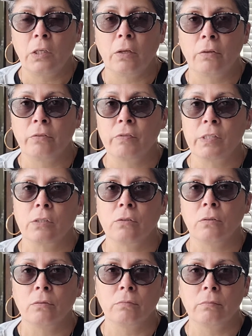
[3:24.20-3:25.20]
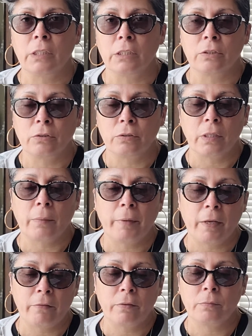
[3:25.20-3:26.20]
the physical issues I'm
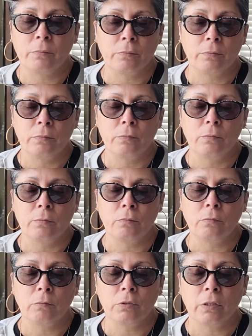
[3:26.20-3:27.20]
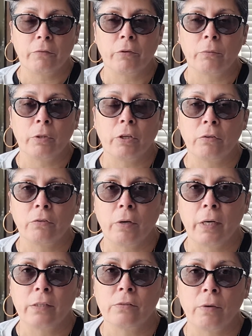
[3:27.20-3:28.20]
having. I'm suffering with
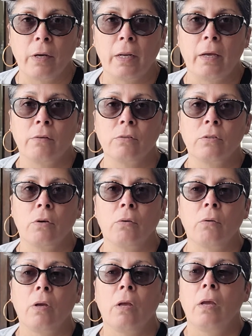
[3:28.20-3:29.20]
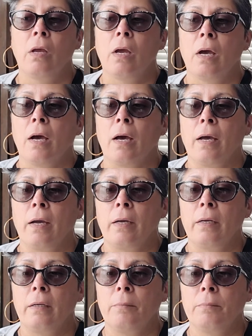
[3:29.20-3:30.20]
arthritis right now. So
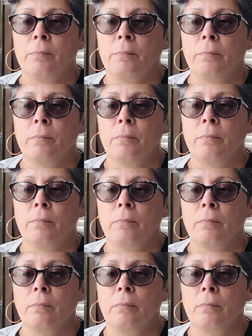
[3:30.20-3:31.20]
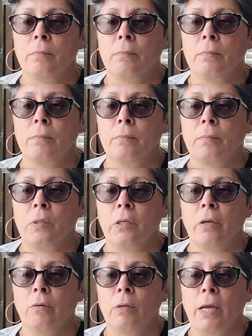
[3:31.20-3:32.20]
I'm
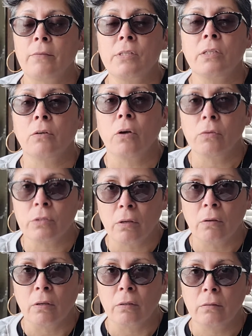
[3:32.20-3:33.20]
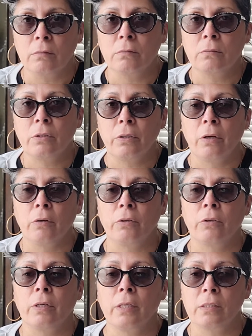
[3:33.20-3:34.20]
life still goes on.
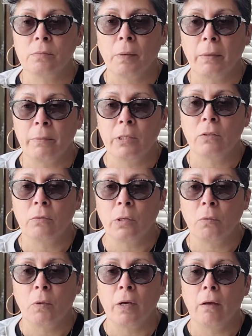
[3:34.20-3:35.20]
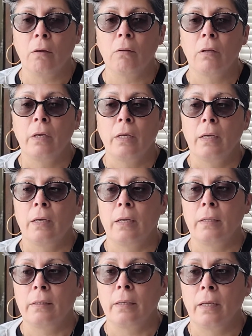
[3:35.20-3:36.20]
Your kids might be doing well,
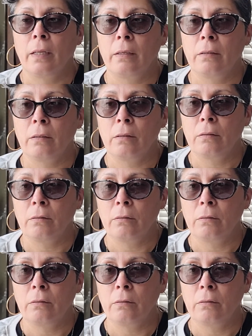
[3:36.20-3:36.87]
and then